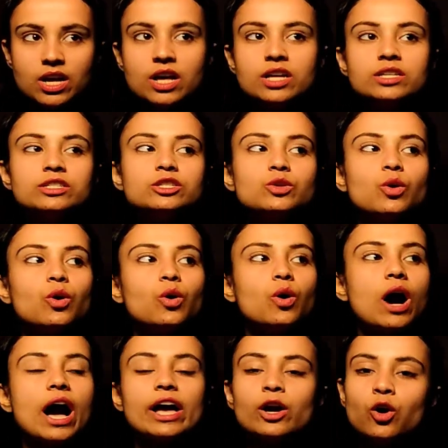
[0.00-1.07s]
So I
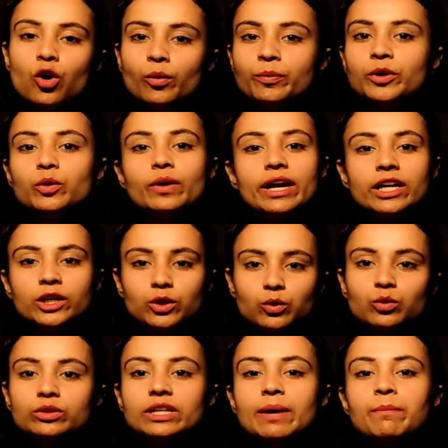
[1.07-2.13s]
hope you can do
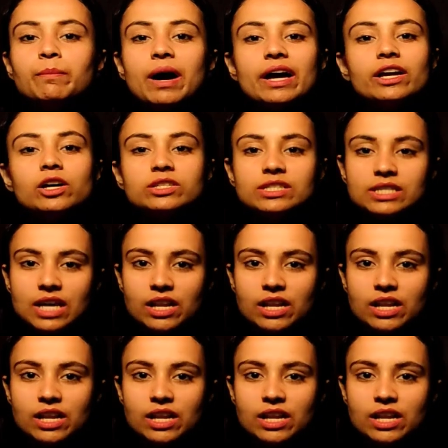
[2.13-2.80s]
them by yourself.